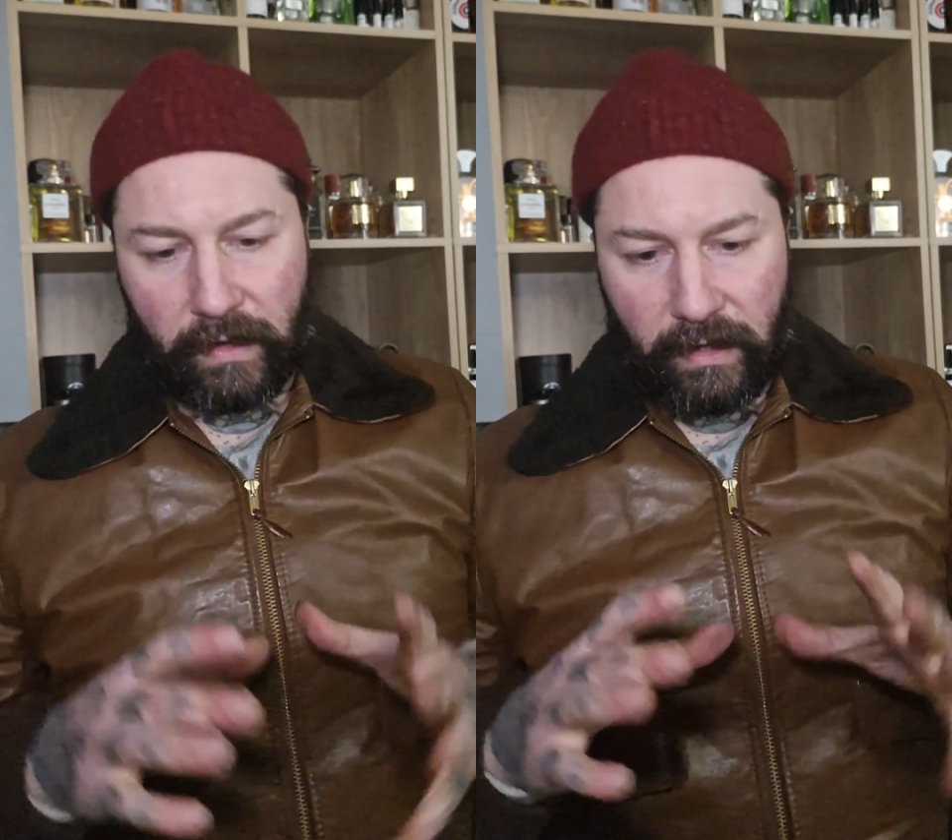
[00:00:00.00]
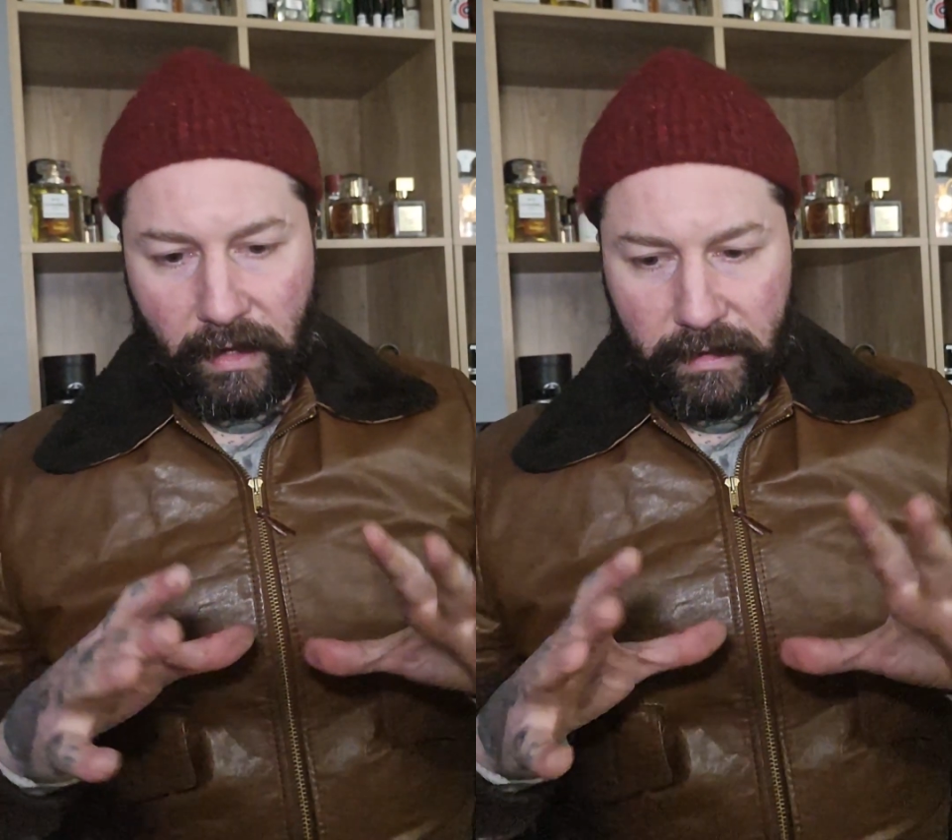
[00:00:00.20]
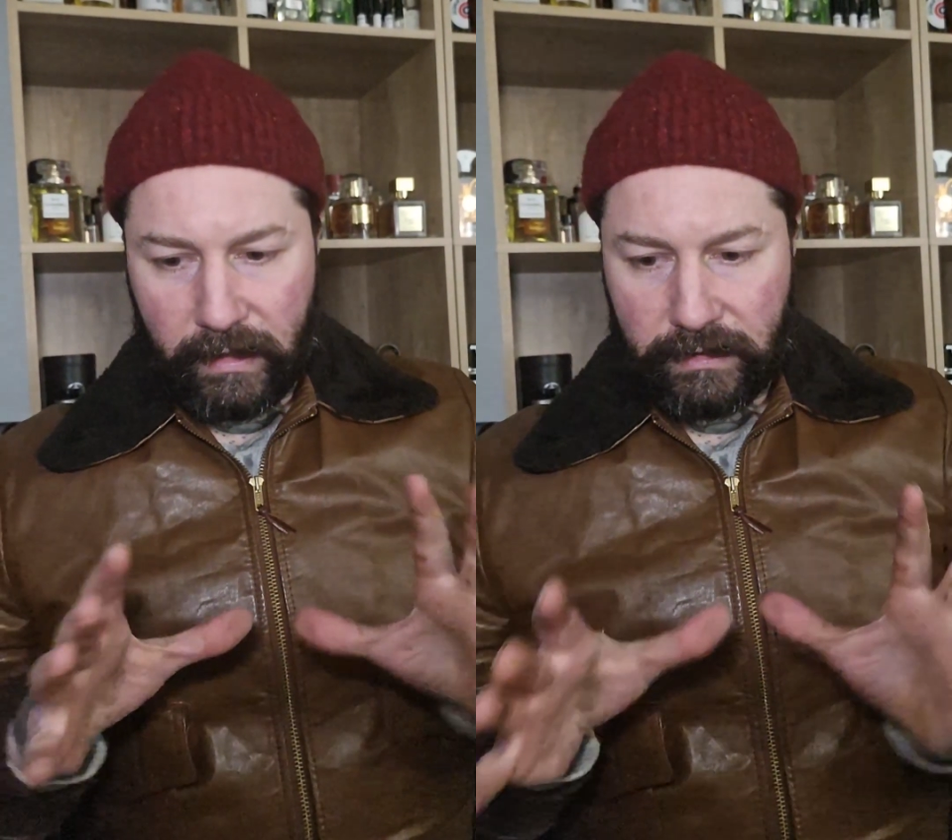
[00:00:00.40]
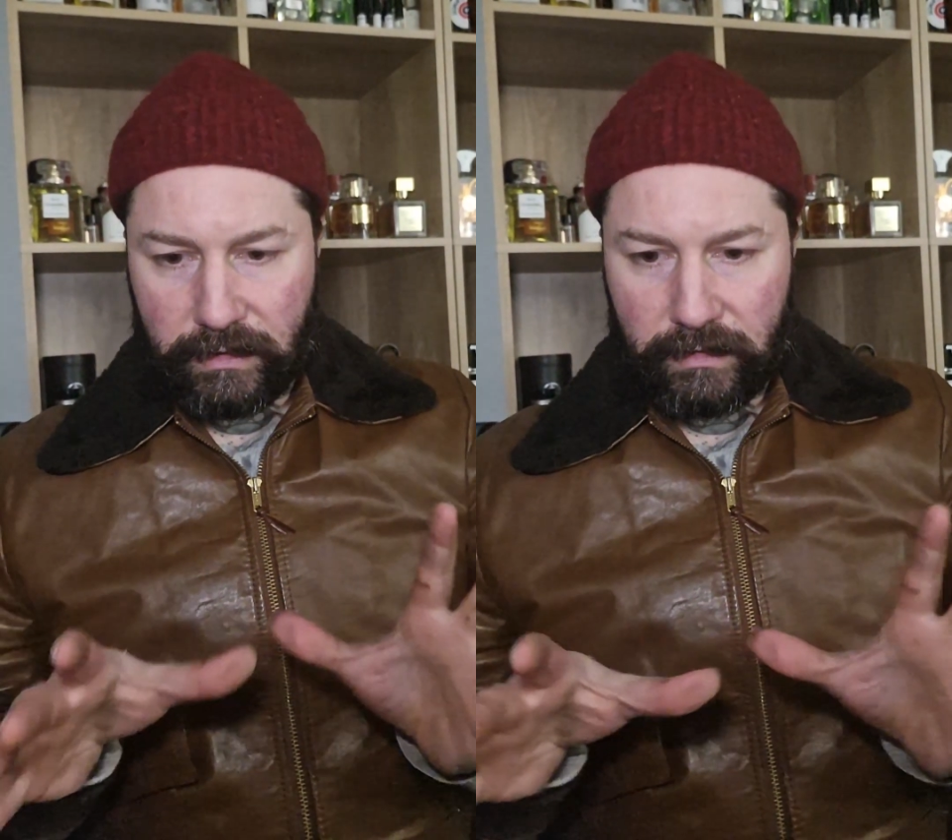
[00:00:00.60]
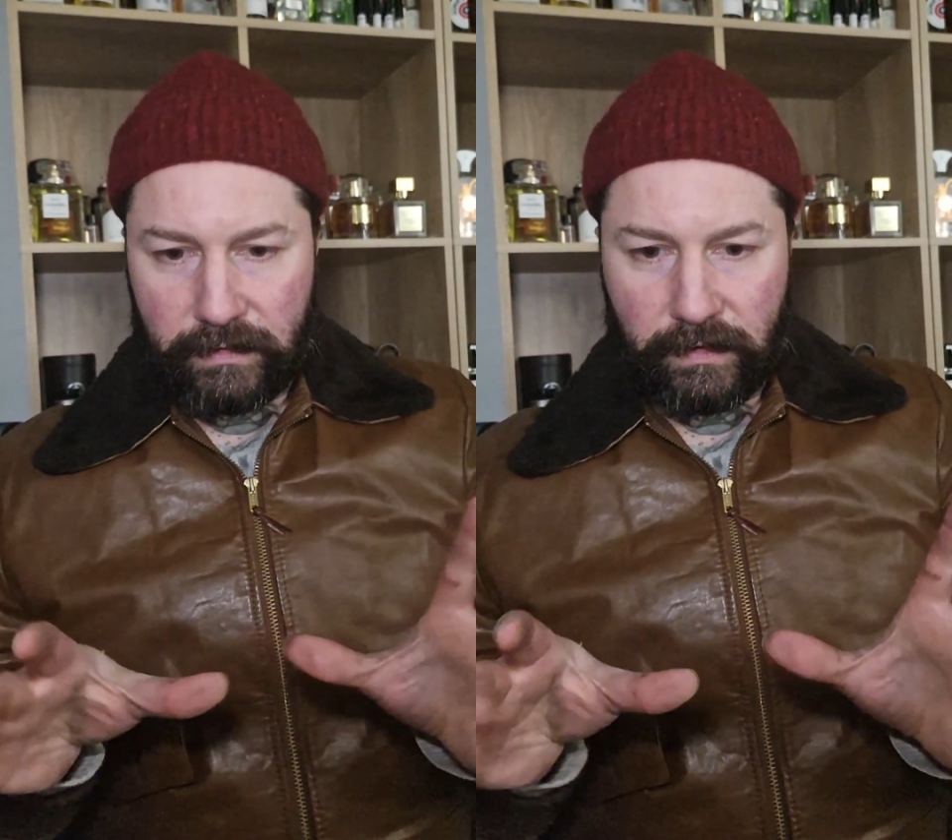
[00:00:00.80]

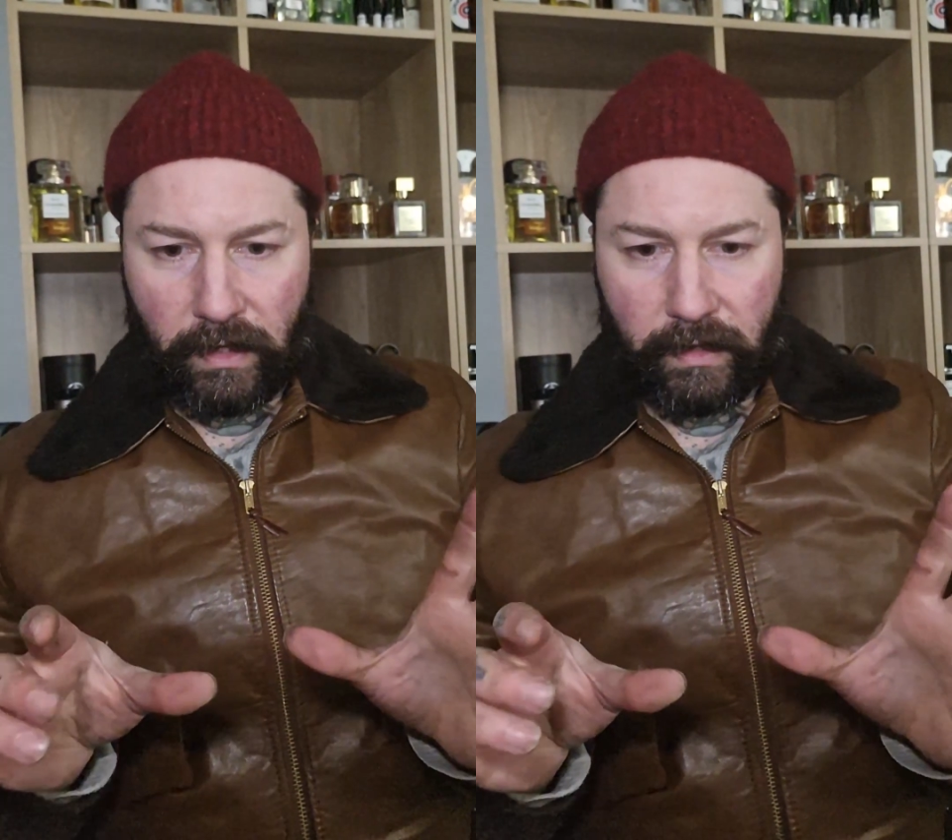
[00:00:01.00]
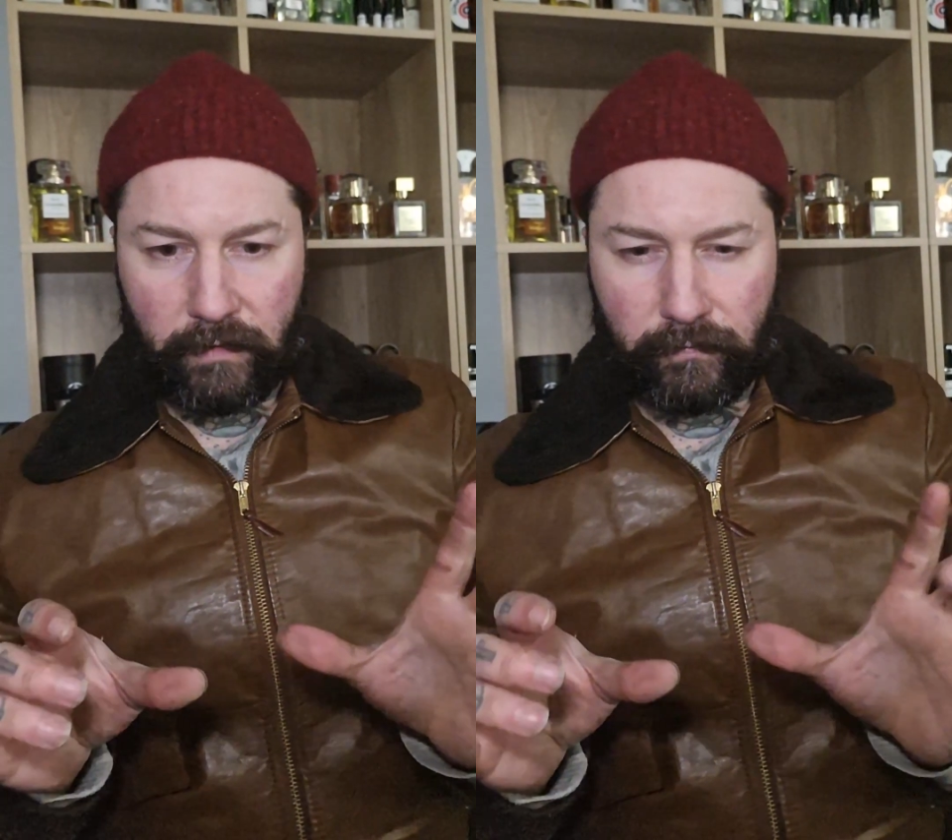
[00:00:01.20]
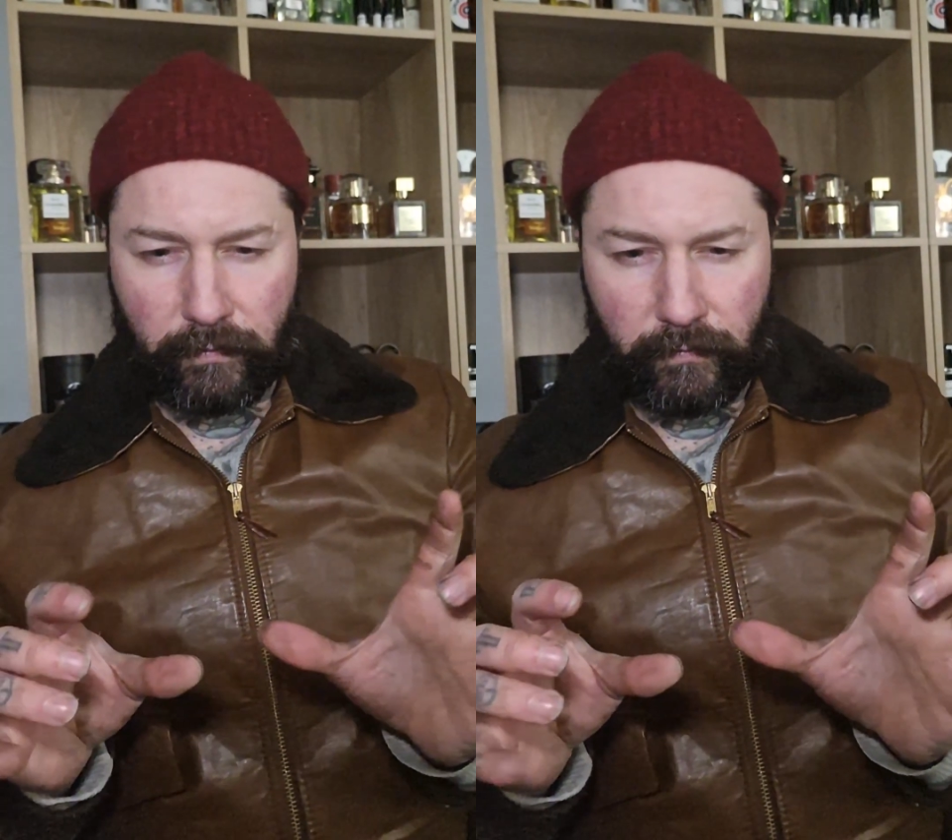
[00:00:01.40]
carnation is like a